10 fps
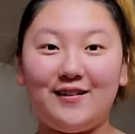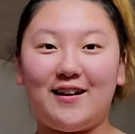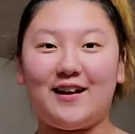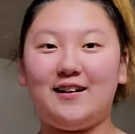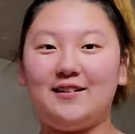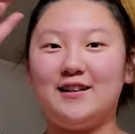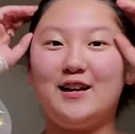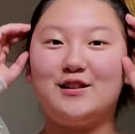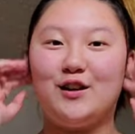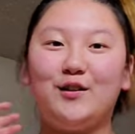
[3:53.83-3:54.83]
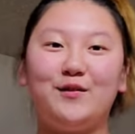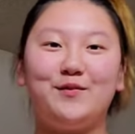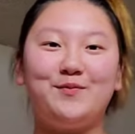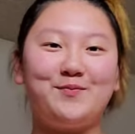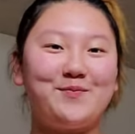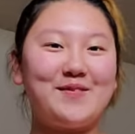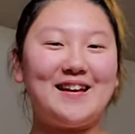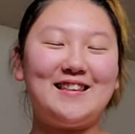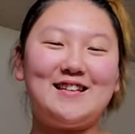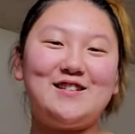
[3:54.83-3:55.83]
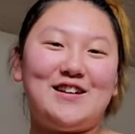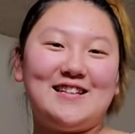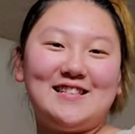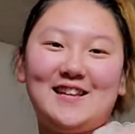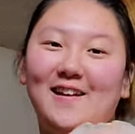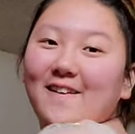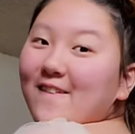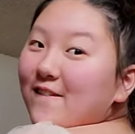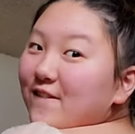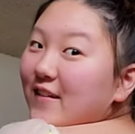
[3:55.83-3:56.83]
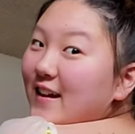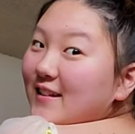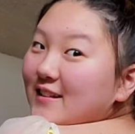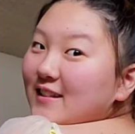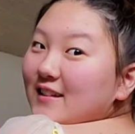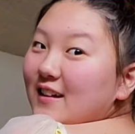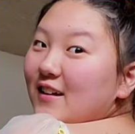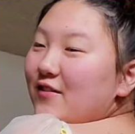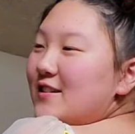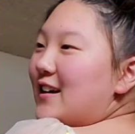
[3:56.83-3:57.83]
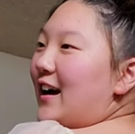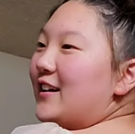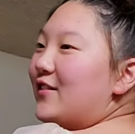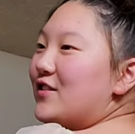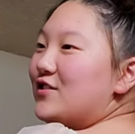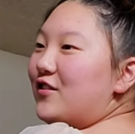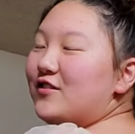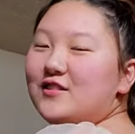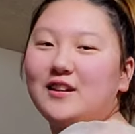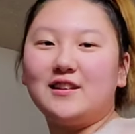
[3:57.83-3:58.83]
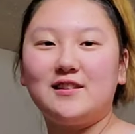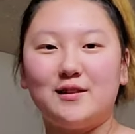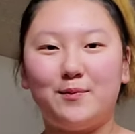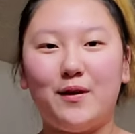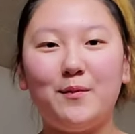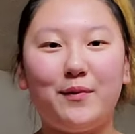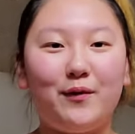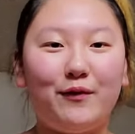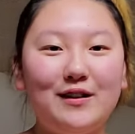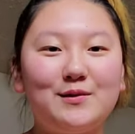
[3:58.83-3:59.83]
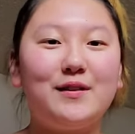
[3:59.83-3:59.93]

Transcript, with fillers: Okay guys, so the dress fits. It was kind of a struggle to get the zipper up, but once